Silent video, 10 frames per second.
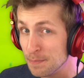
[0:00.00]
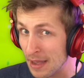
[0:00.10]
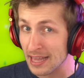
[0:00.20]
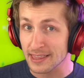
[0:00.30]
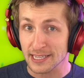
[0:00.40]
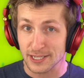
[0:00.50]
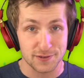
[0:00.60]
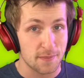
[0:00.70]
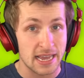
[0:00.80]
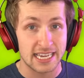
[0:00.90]
methods
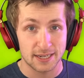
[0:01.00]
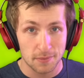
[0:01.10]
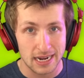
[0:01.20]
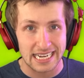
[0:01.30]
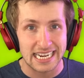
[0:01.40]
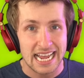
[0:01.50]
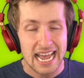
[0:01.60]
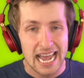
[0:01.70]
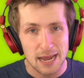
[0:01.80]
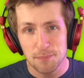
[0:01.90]
of making money
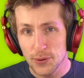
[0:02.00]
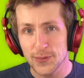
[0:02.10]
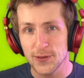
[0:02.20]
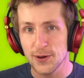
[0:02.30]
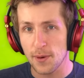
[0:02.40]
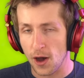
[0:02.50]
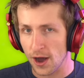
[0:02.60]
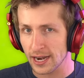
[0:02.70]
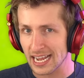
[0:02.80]
and put them on